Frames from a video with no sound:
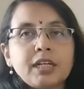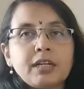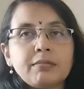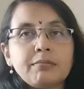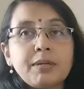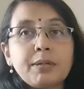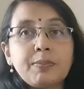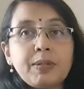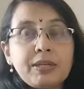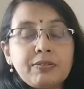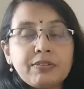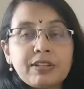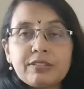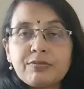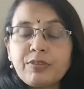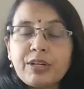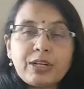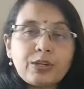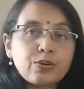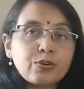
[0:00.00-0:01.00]
maybe even
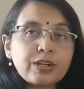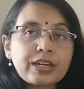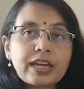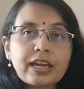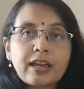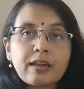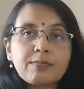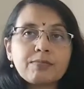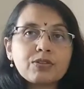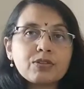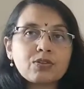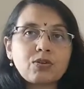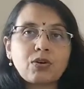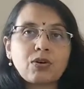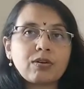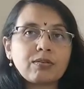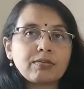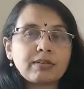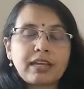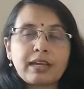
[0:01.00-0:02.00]
video games
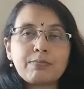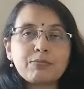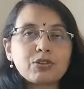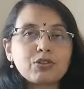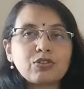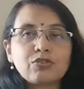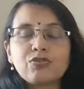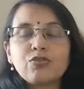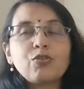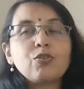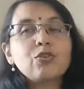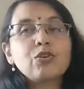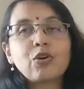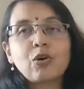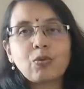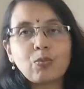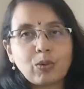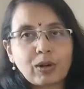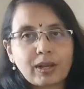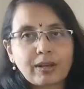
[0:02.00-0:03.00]
or games on the phone
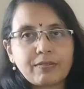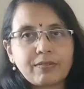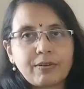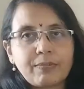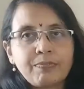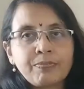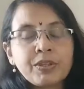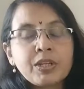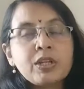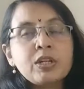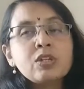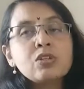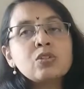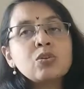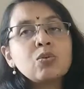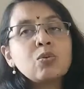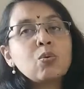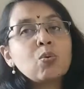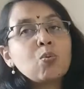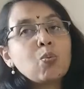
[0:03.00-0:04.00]
or whatever.
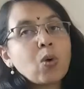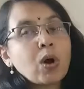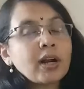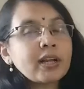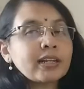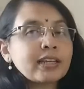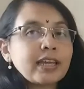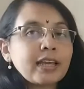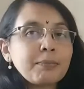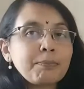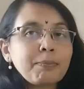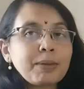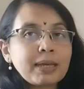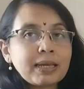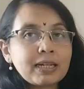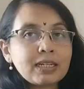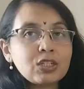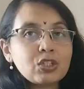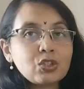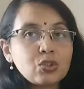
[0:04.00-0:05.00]
So what can
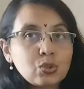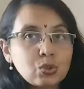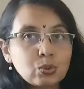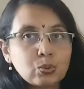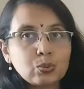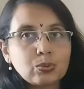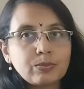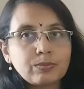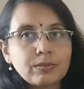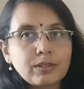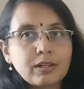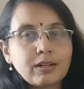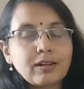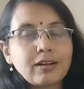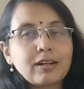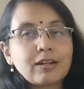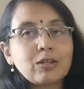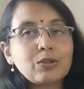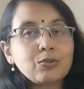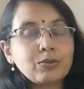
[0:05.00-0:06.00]
parents do
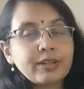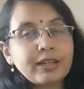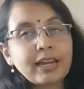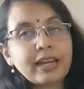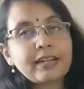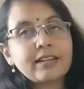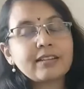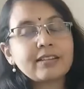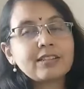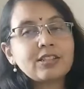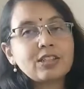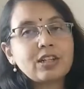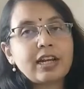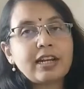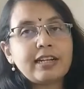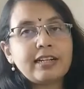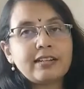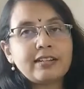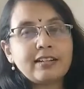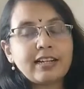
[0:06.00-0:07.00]
to get a
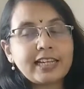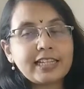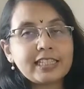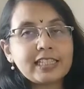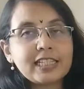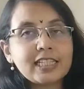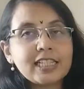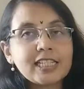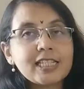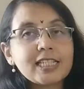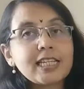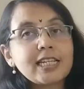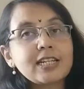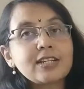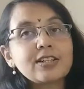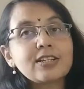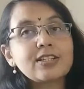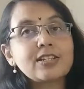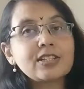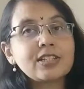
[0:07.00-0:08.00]
child like this
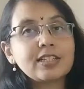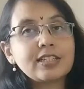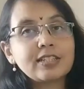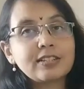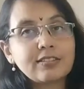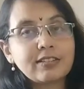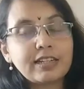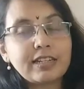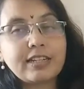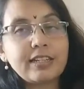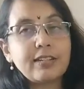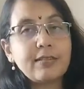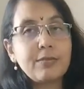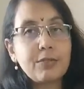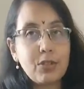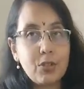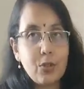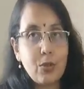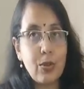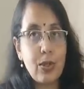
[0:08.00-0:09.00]
interested in reading
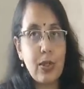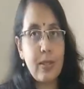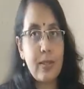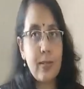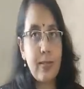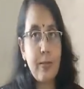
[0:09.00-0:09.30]
stories?